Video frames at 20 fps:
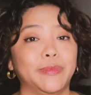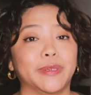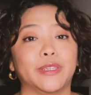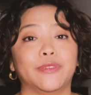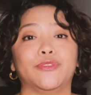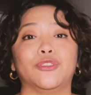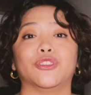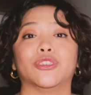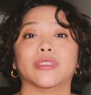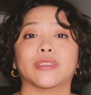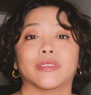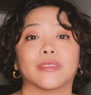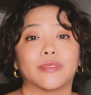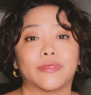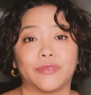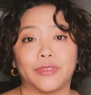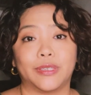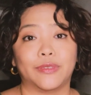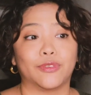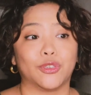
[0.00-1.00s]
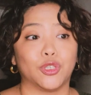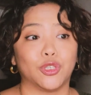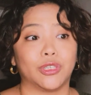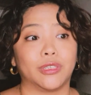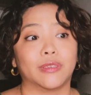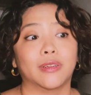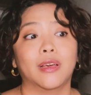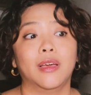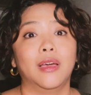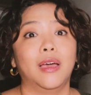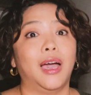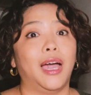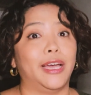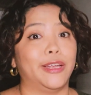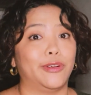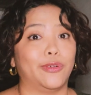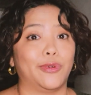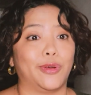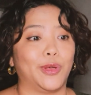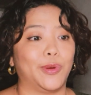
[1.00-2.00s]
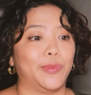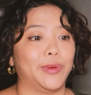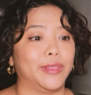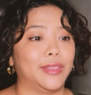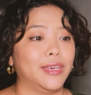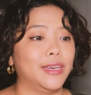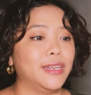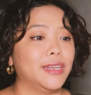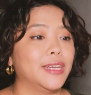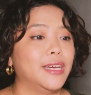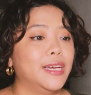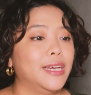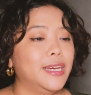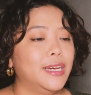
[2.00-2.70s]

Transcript: but if you're just on the free version, I don't recommend that.